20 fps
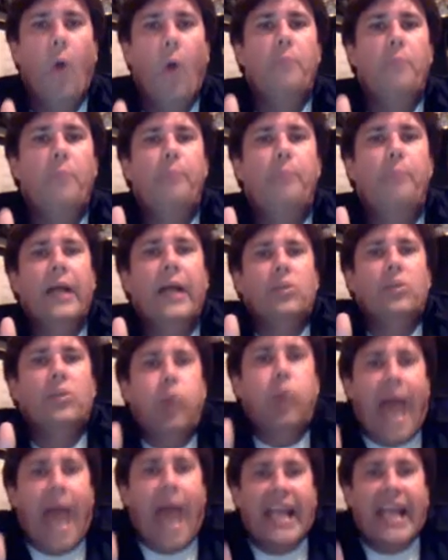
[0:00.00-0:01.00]
But
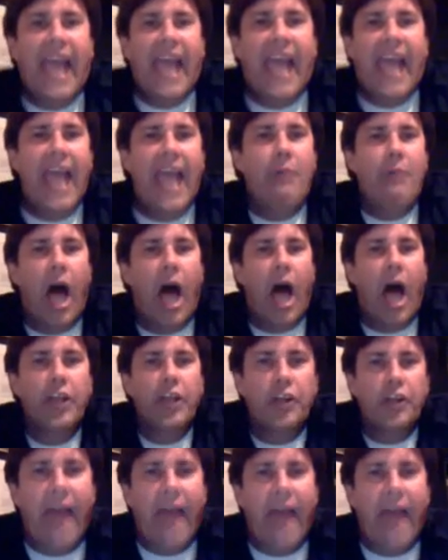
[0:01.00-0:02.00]
when I came
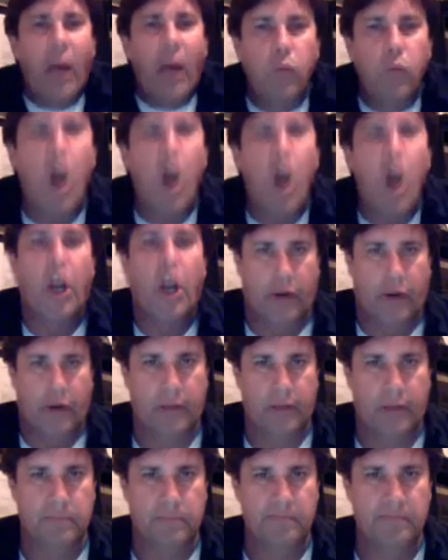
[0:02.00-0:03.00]
under that word
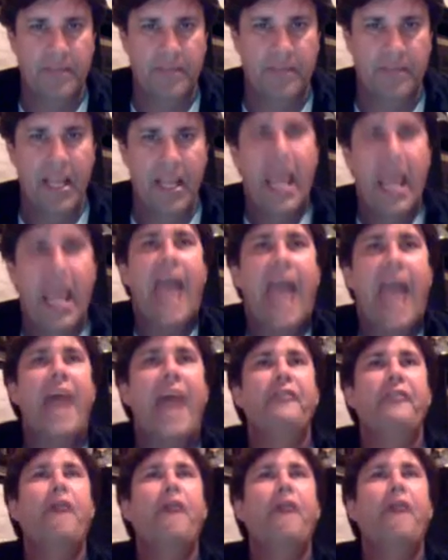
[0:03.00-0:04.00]
and I
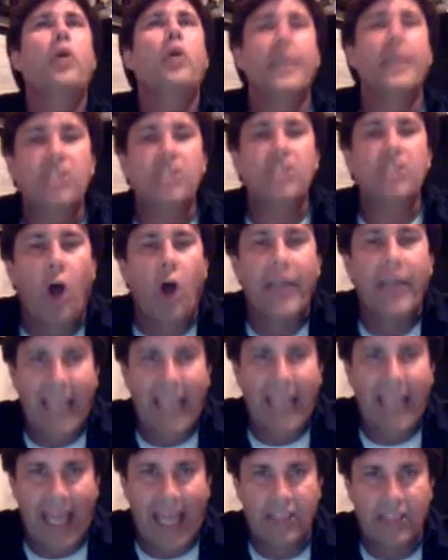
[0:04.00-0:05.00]
focused on
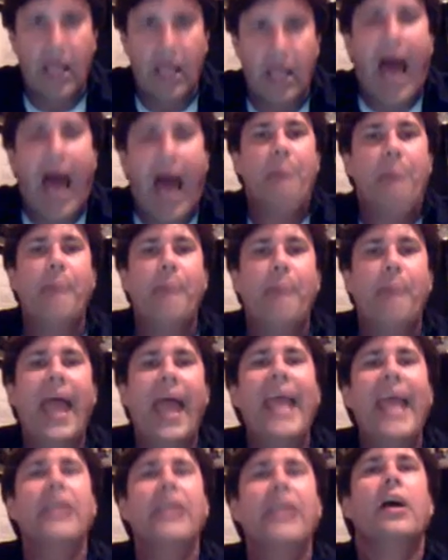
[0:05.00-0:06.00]
it, I
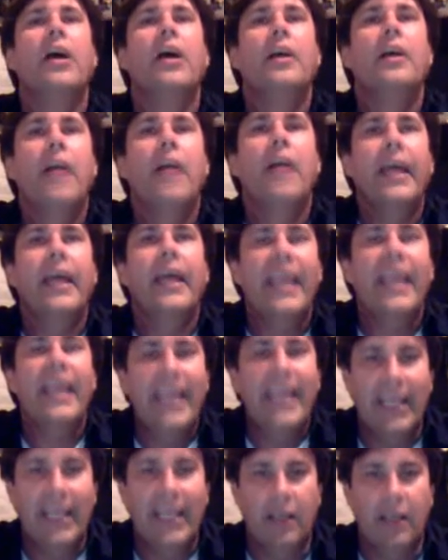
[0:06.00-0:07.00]
paid
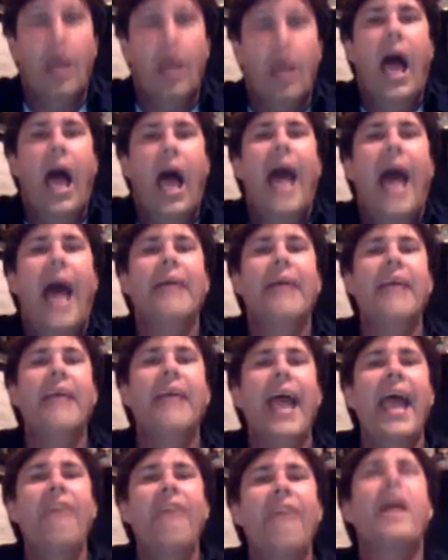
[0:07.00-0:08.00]
heed. I
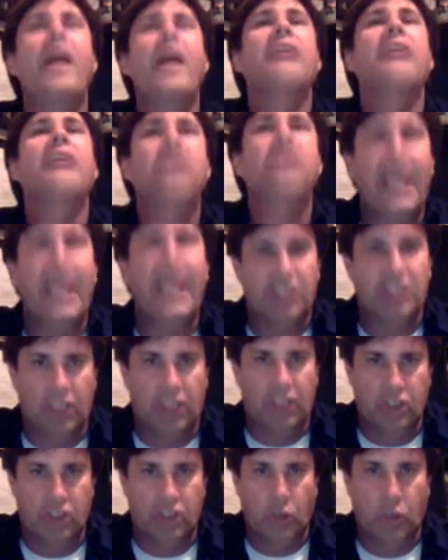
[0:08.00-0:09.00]
gave
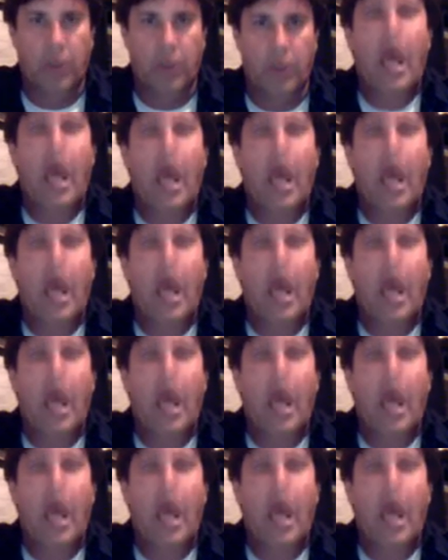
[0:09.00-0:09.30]
attention to it.